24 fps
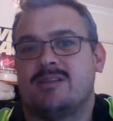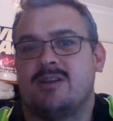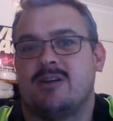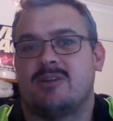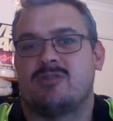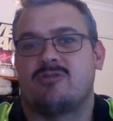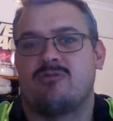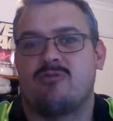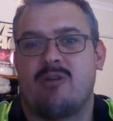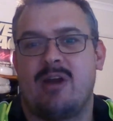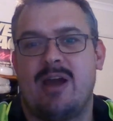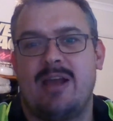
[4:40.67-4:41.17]
So
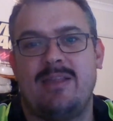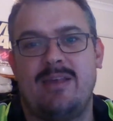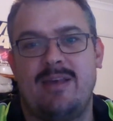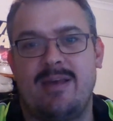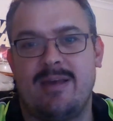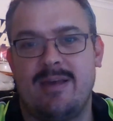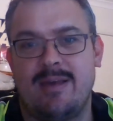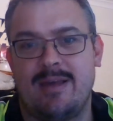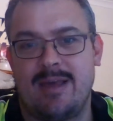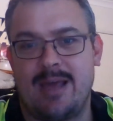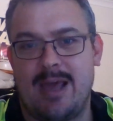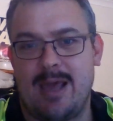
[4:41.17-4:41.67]
it's great that
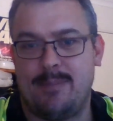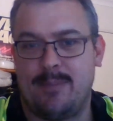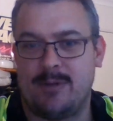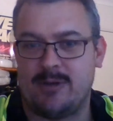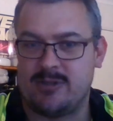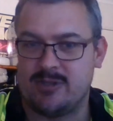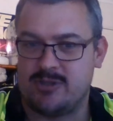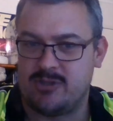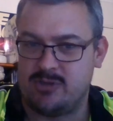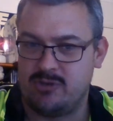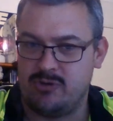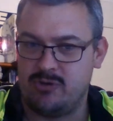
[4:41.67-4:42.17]
you can keep it
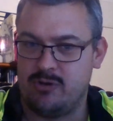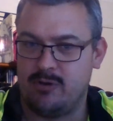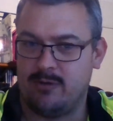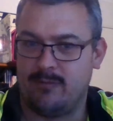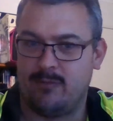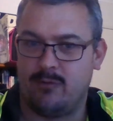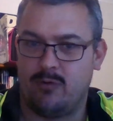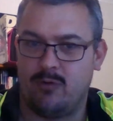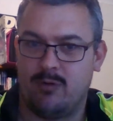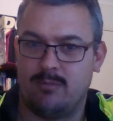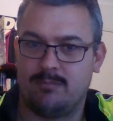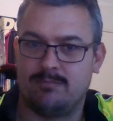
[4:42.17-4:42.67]
just
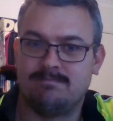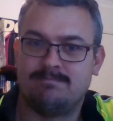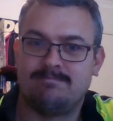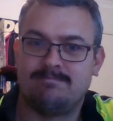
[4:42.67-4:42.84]
uniform